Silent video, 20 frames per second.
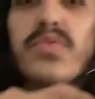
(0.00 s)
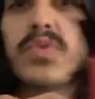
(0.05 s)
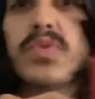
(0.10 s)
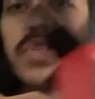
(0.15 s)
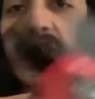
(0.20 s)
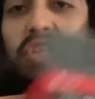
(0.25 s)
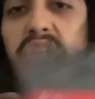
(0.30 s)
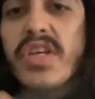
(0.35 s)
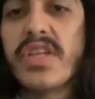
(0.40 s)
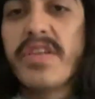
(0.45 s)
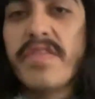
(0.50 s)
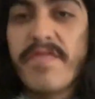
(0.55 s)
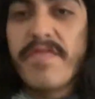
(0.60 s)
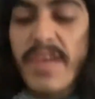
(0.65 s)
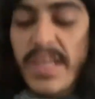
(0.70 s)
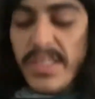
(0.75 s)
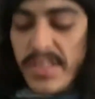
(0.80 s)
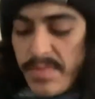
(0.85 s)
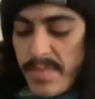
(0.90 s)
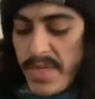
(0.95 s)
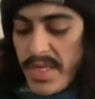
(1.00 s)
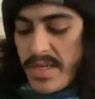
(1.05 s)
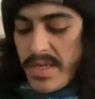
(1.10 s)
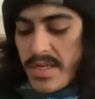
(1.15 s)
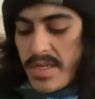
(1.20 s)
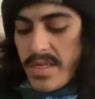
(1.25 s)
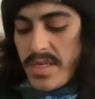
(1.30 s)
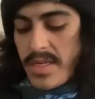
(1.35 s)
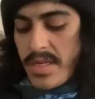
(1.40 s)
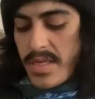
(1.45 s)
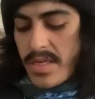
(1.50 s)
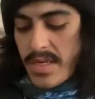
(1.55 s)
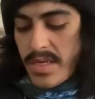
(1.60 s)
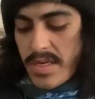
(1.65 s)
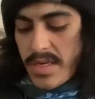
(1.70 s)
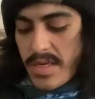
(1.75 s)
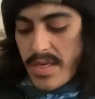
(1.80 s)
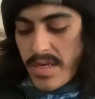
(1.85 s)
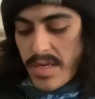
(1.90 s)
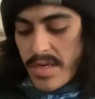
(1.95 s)
a good investment
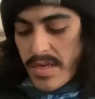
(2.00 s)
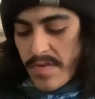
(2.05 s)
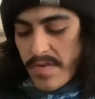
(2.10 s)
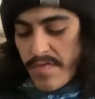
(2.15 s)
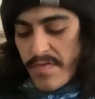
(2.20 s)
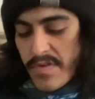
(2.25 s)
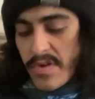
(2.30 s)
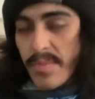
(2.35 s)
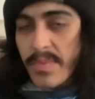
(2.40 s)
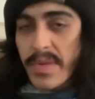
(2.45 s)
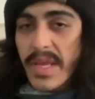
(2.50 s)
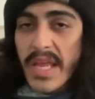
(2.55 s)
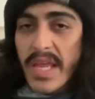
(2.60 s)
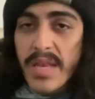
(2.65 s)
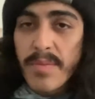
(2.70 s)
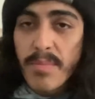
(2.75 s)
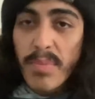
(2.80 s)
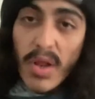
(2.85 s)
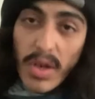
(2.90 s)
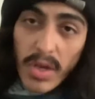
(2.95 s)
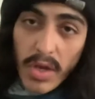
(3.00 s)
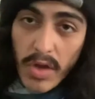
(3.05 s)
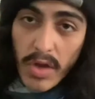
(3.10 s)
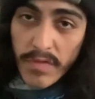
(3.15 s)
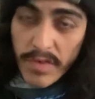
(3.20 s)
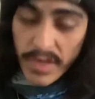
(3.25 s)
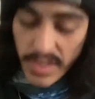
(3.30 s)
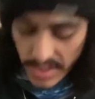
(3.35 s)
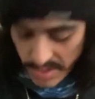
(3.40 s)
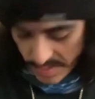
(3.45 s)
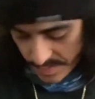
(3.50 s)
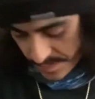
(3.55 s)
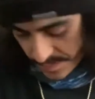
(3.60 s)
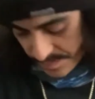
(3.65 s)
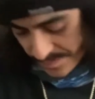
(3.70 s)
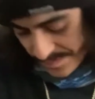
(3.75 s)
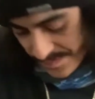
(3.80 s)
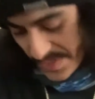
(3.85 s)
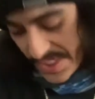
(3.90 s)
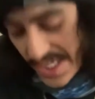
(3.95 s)
from getting pulled over,
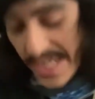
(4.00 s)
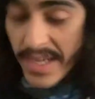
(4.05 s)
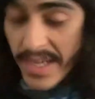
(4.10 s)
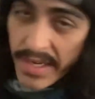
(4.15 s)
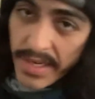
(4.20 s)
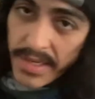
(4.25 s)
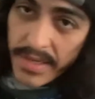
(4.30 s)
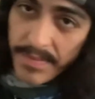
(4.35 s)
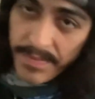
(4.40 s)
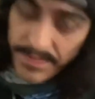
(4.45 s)
ticketed